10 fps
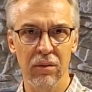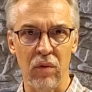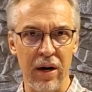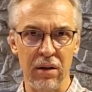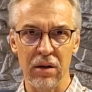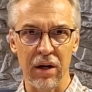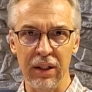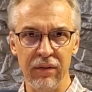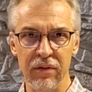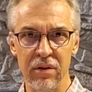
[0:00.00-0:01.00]
right? God
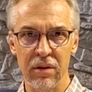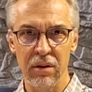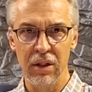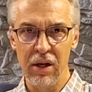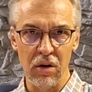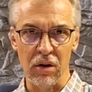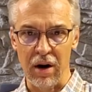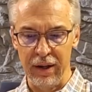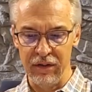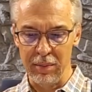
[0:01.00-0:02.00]
lives here,
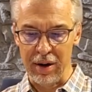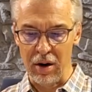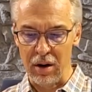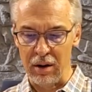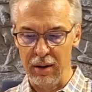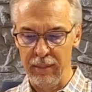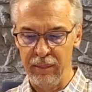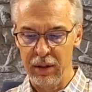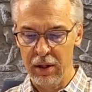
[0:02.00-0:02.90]
God lives in my heart.